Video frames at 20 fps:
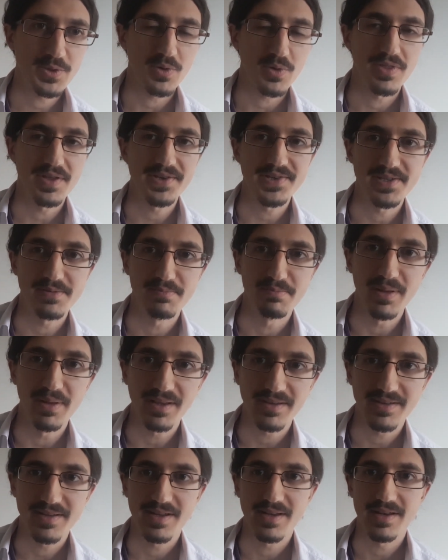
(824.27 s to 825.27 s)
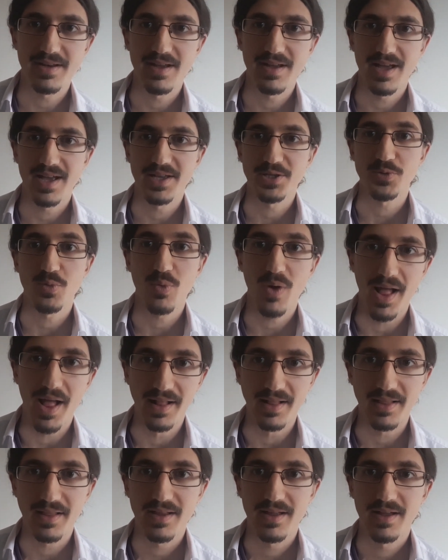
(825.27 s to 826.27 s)
so this is built in as
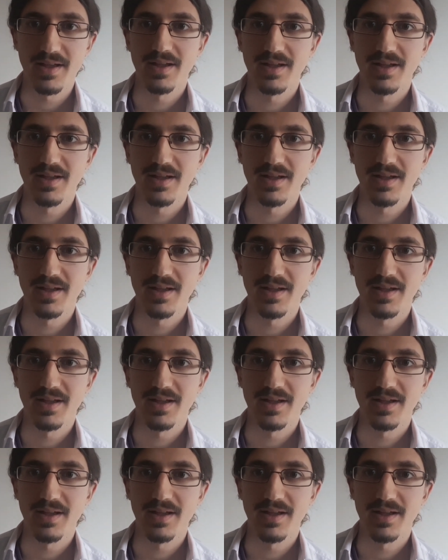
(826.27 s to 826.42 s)
well